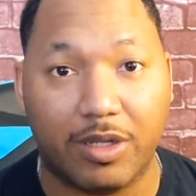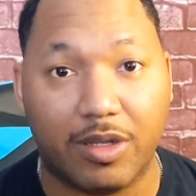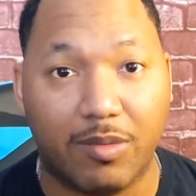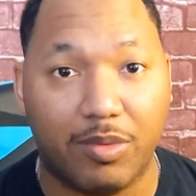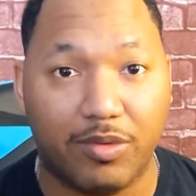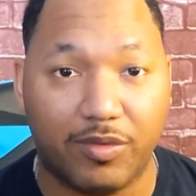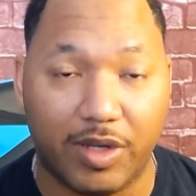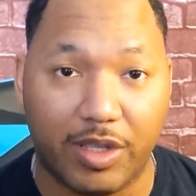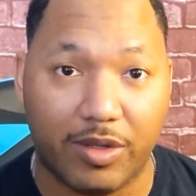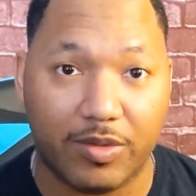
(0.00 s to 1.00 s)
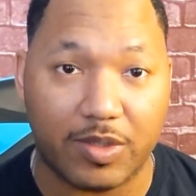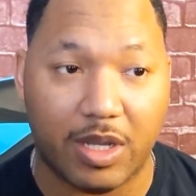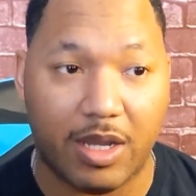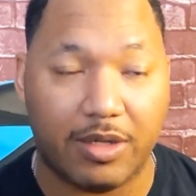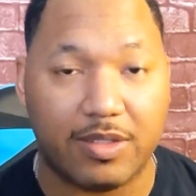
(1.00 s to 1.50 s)
a couple of videos
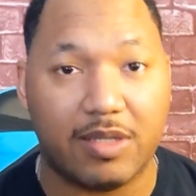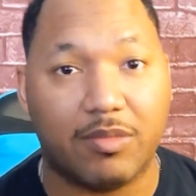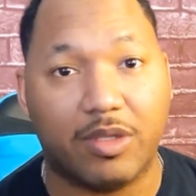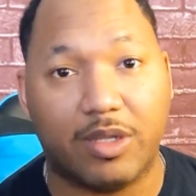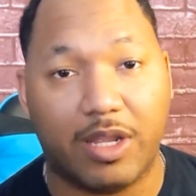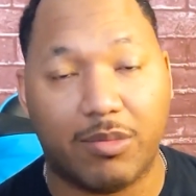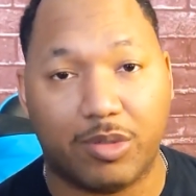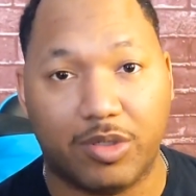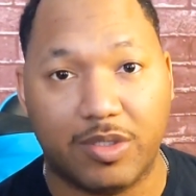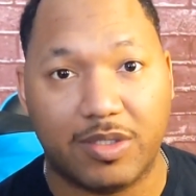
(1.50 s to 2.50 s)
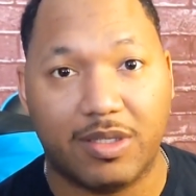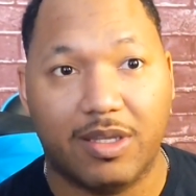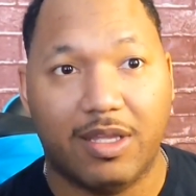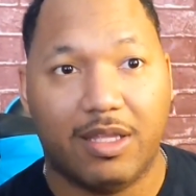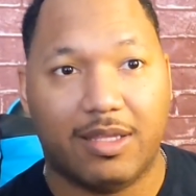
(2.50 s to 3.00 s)
on some of the neighborhoods
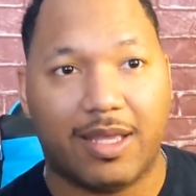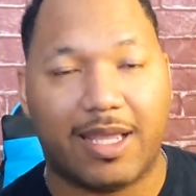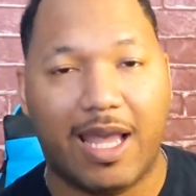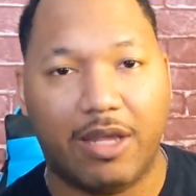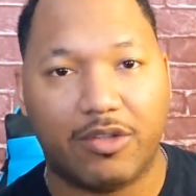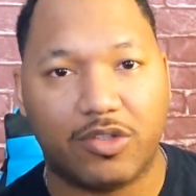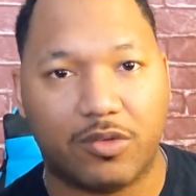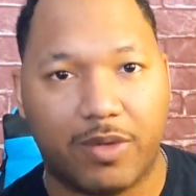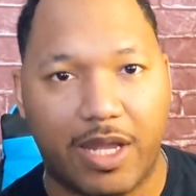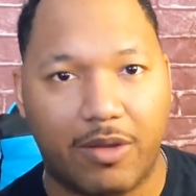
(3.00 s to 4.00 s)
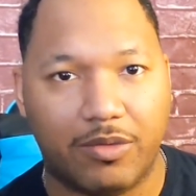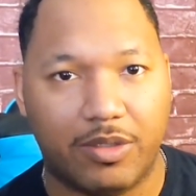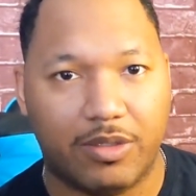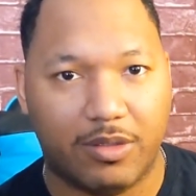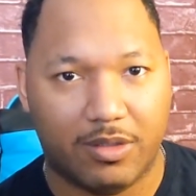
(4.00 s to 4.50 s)
that kind of surround
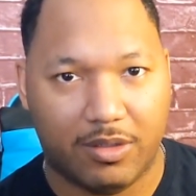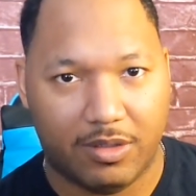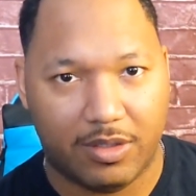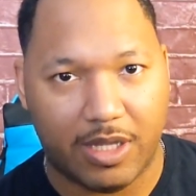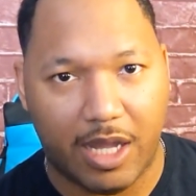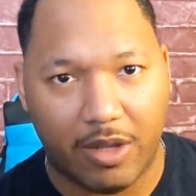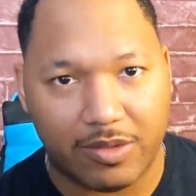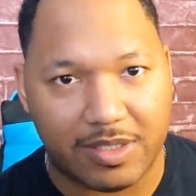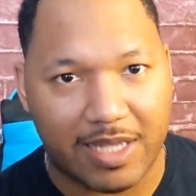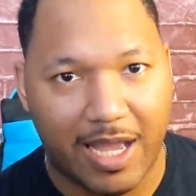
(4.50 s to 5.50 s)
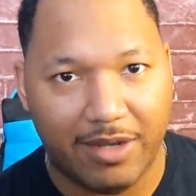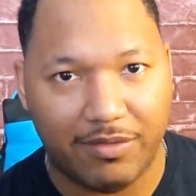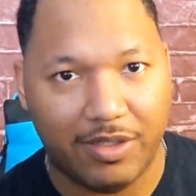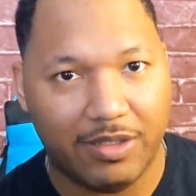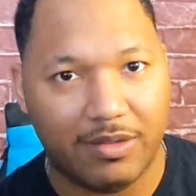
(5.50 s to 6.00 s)
the outside of
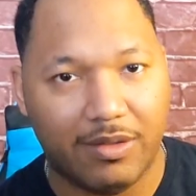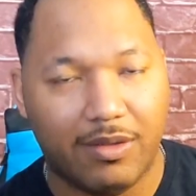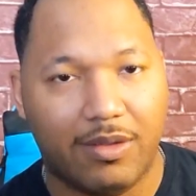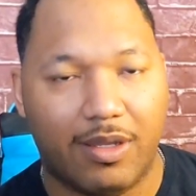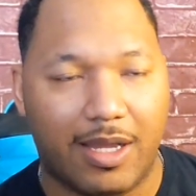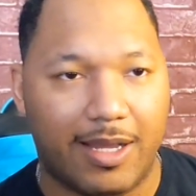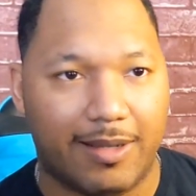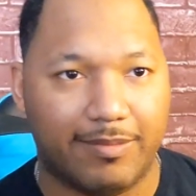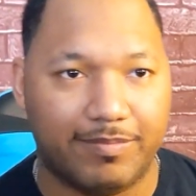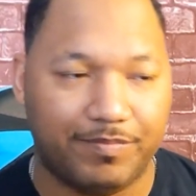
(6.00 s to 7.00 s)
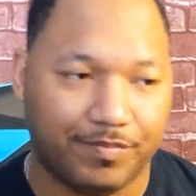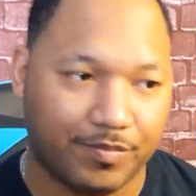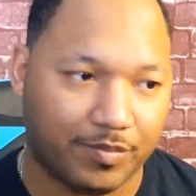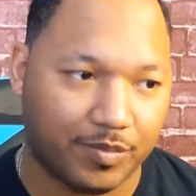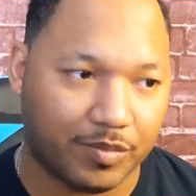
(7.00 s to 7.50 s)
it, kind
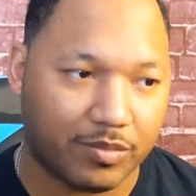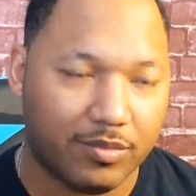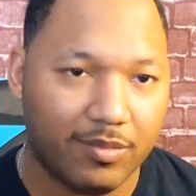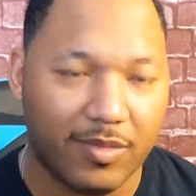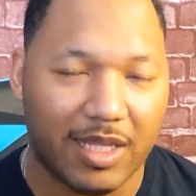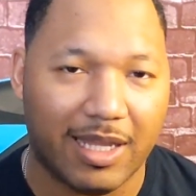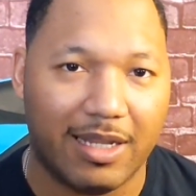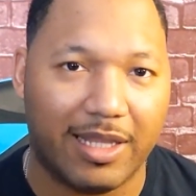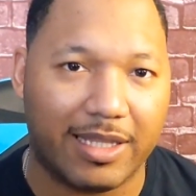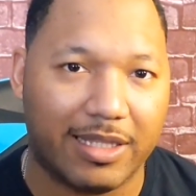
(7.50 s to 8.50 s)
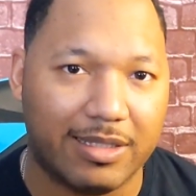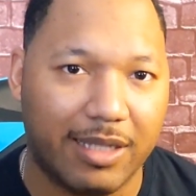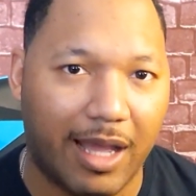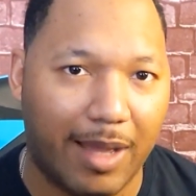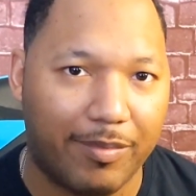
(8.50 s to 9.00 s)
of like the
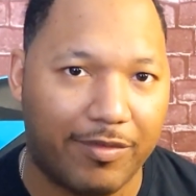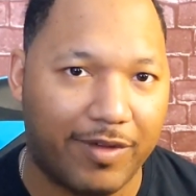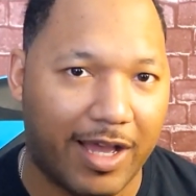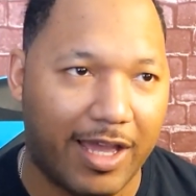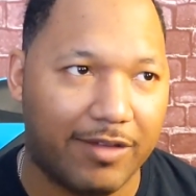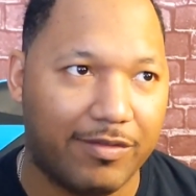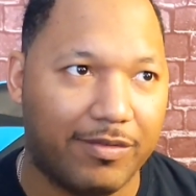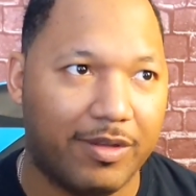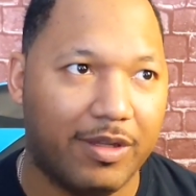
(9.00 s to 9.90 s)
top 5